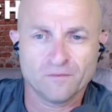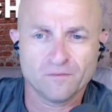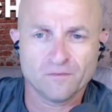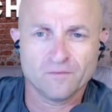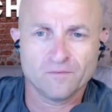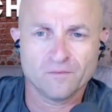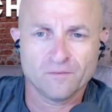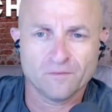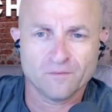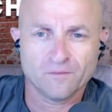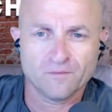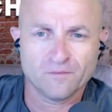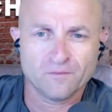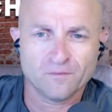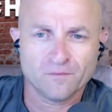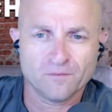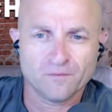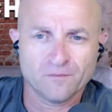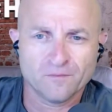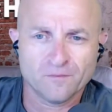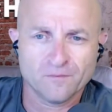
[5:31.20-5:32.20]

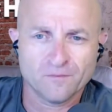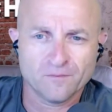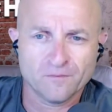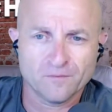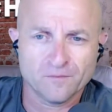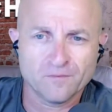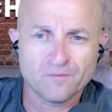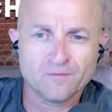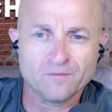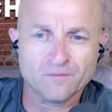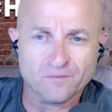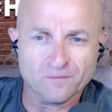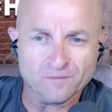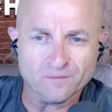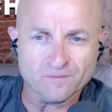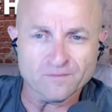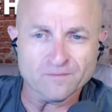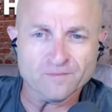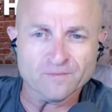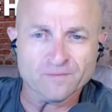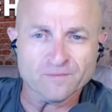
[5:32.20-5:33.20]

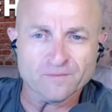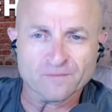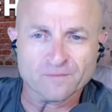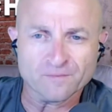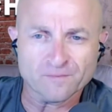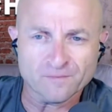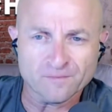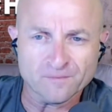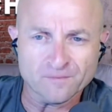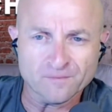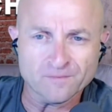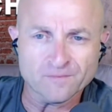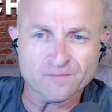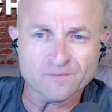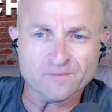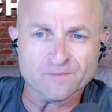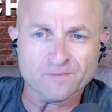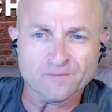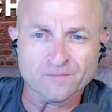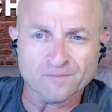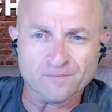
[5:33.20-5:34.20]

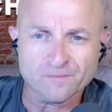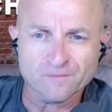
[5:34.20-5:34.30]
This person isn't speaking.